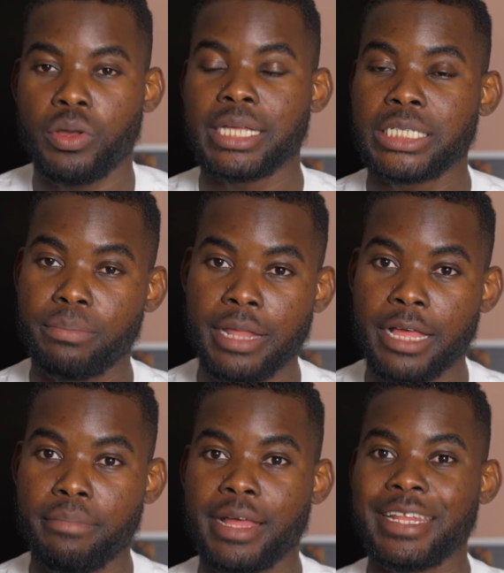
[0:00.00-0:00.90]
As a
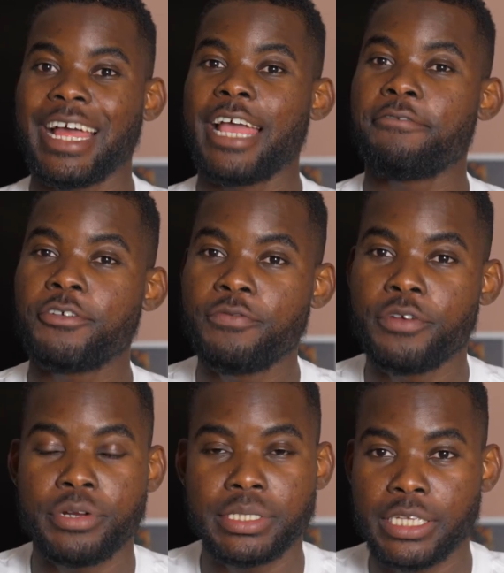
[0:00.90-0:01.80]
black man, I feel
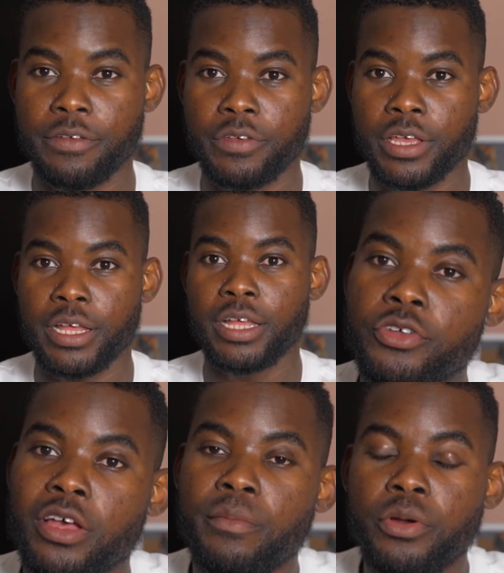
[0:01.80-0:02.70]
very safe here.
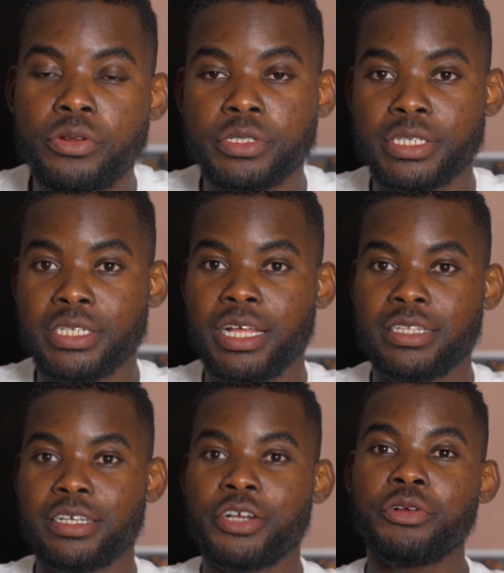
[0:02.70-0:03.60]
Yeah, I'm gonna say that
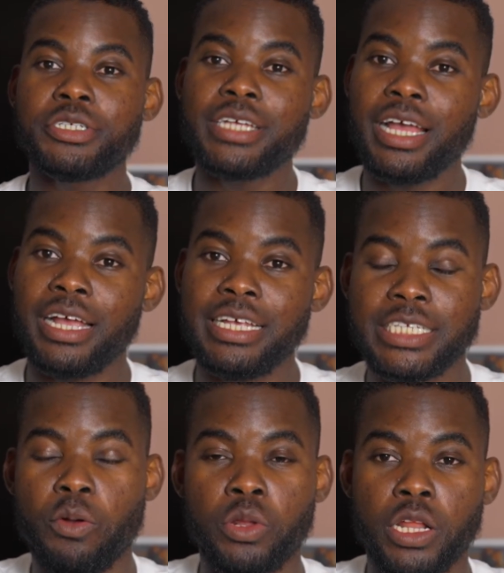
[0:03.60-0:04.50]
Russia is
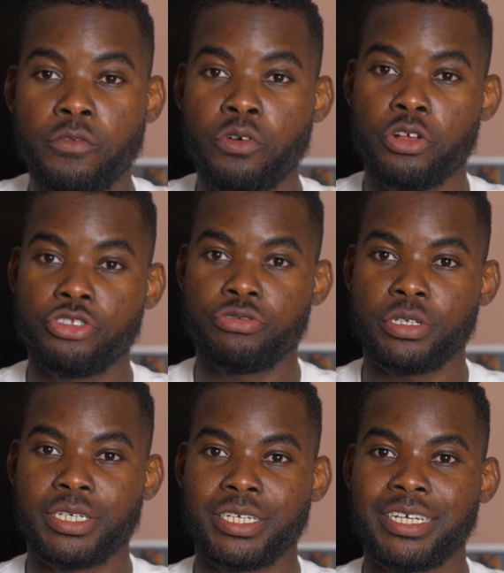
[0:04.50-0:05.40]
a wonderful country.
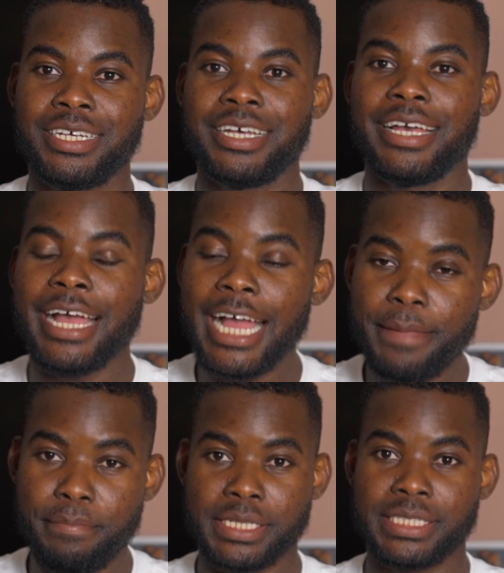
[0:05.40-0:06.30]
I
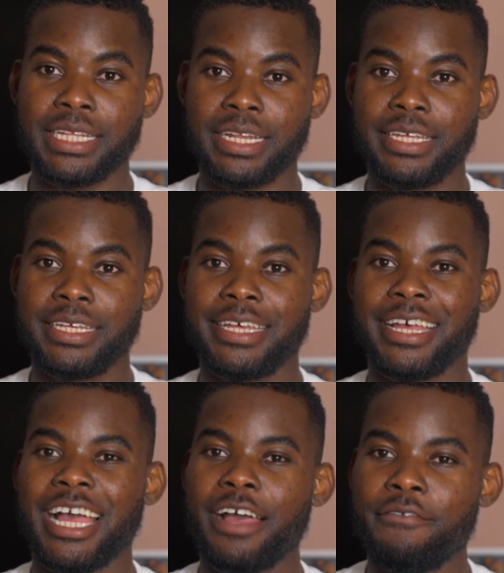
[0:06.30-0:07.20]
personally
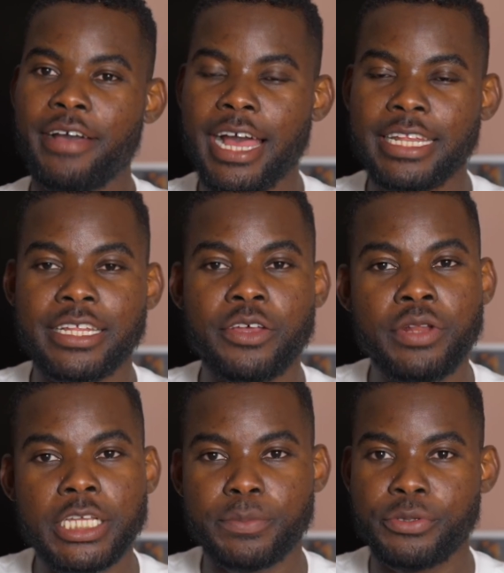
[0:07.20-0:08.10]
have had good
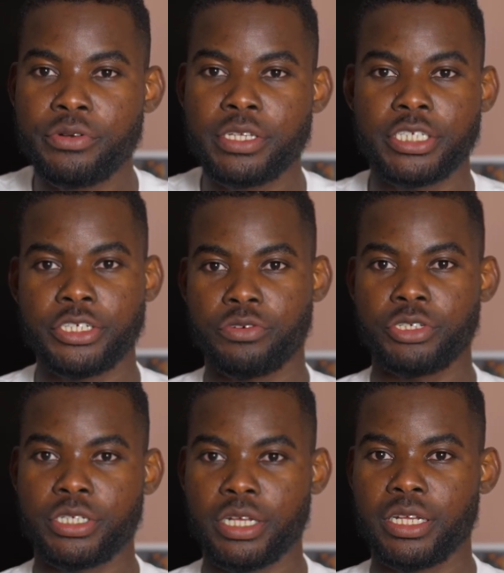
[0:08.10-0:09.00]
experience in
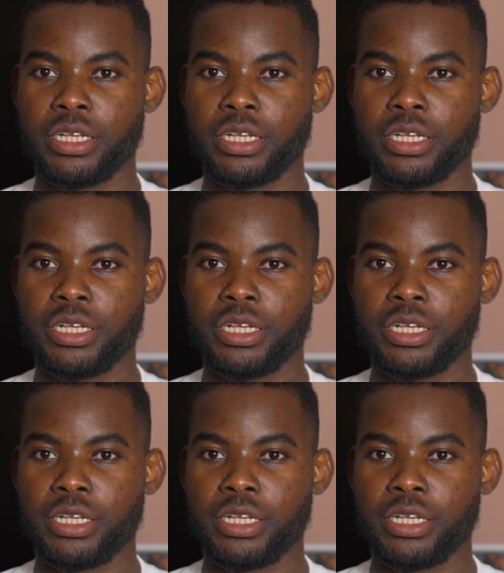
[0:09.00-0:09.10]
Russia.